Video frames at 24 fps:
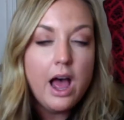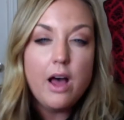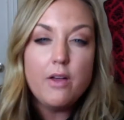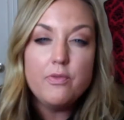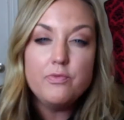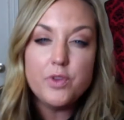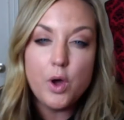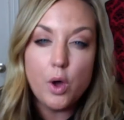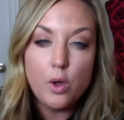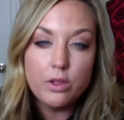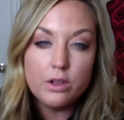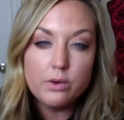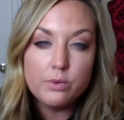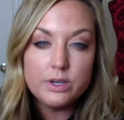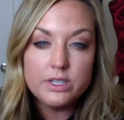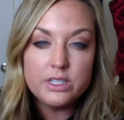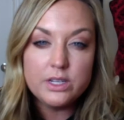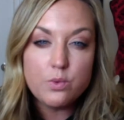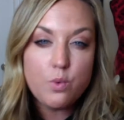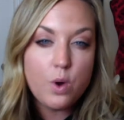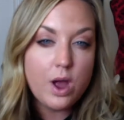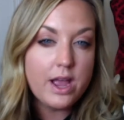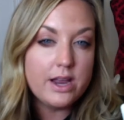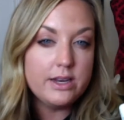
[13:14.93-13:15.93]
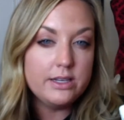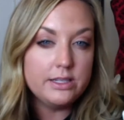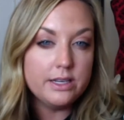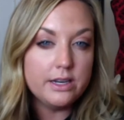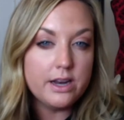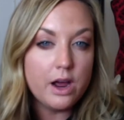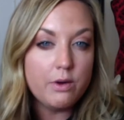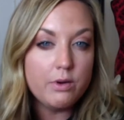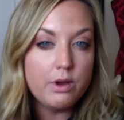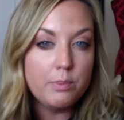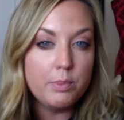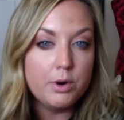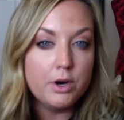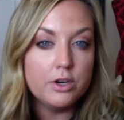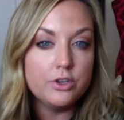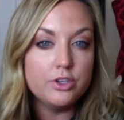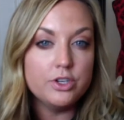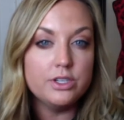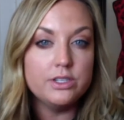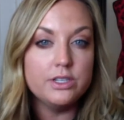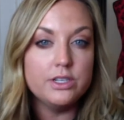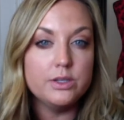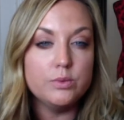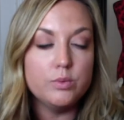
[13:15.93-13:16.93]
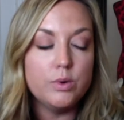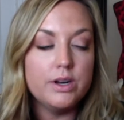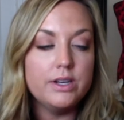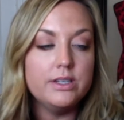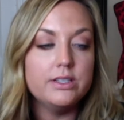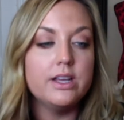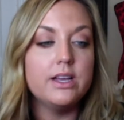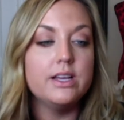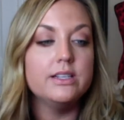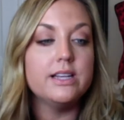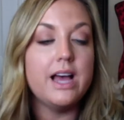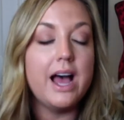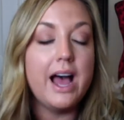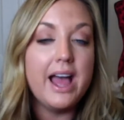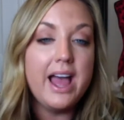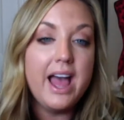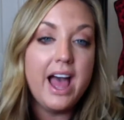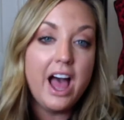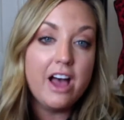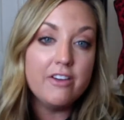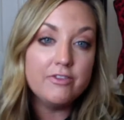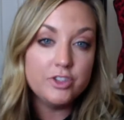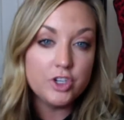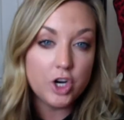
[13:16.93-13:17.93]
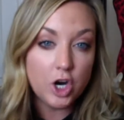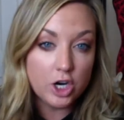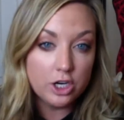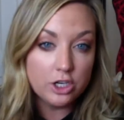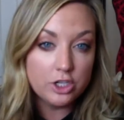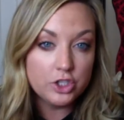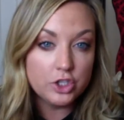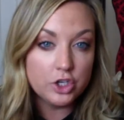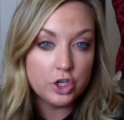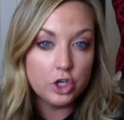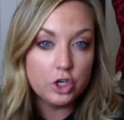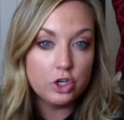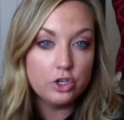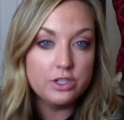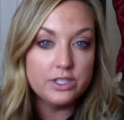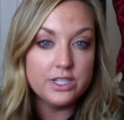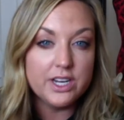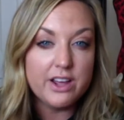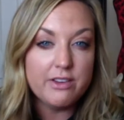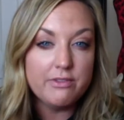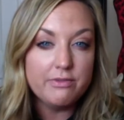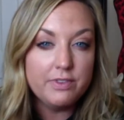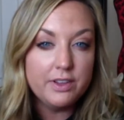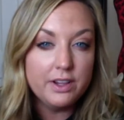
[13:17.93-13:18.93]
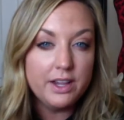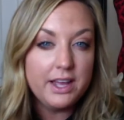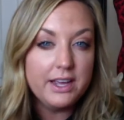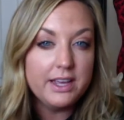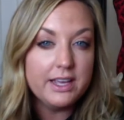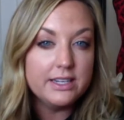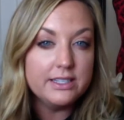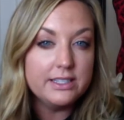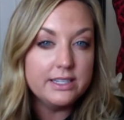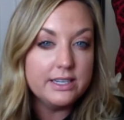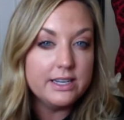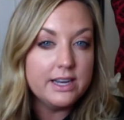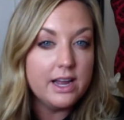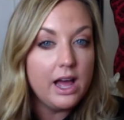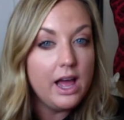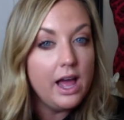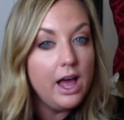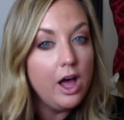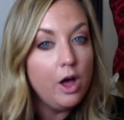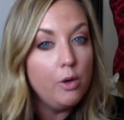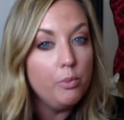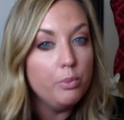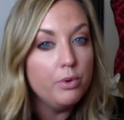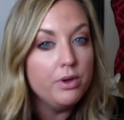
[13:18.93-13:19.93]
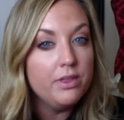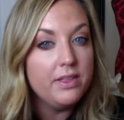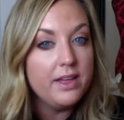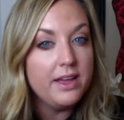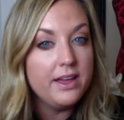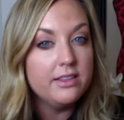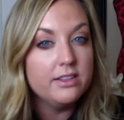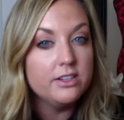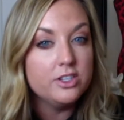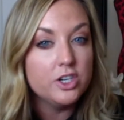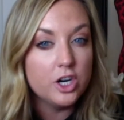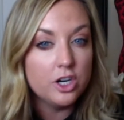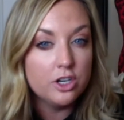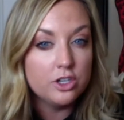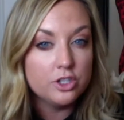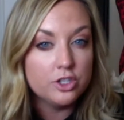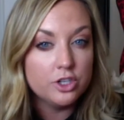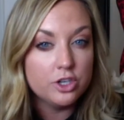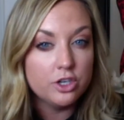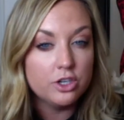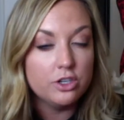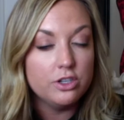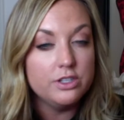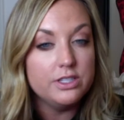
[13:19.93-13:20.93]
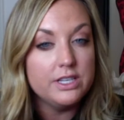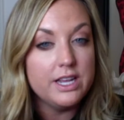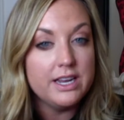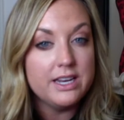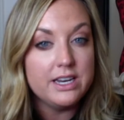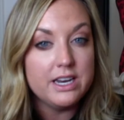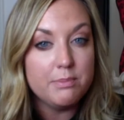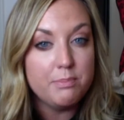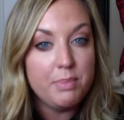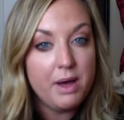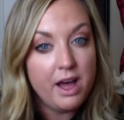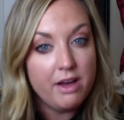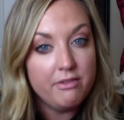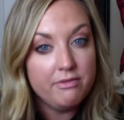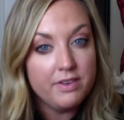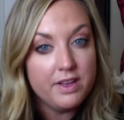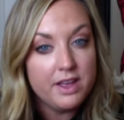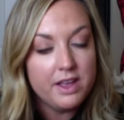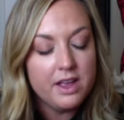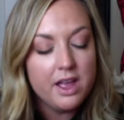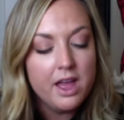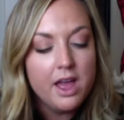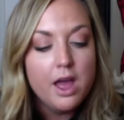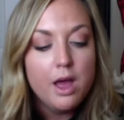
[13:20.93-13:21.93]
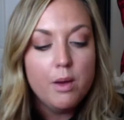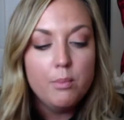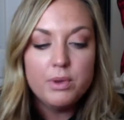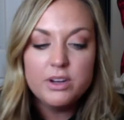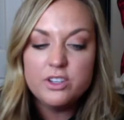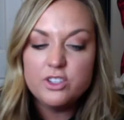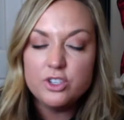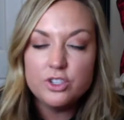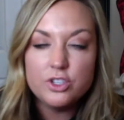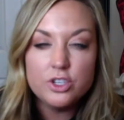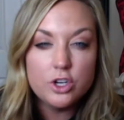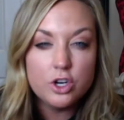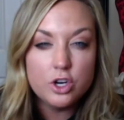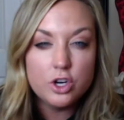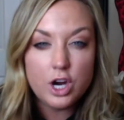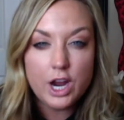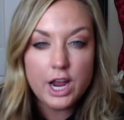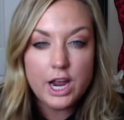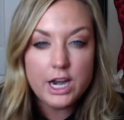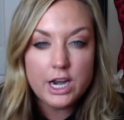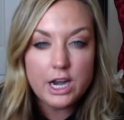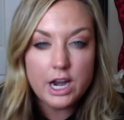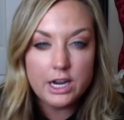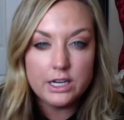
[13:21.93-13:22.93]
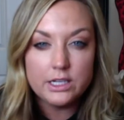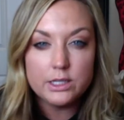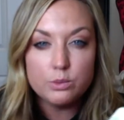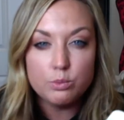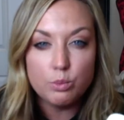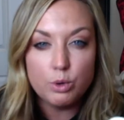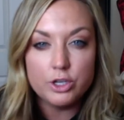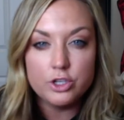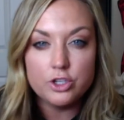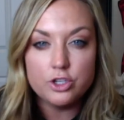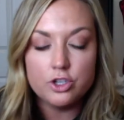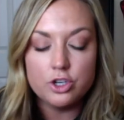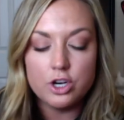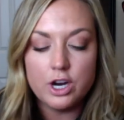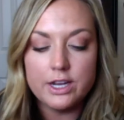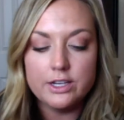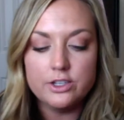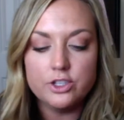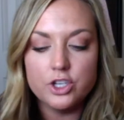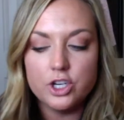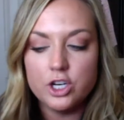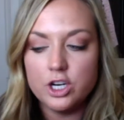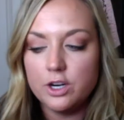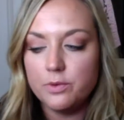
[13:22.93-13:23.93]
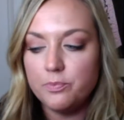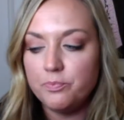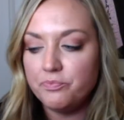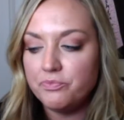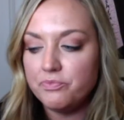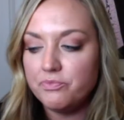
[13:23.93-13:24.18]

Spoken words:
The only reason why I did not repurchase this one is because I have dark circles, and I feel like it did not help with like the dark circles and the puffing, but it's just a great, nice moisturizer.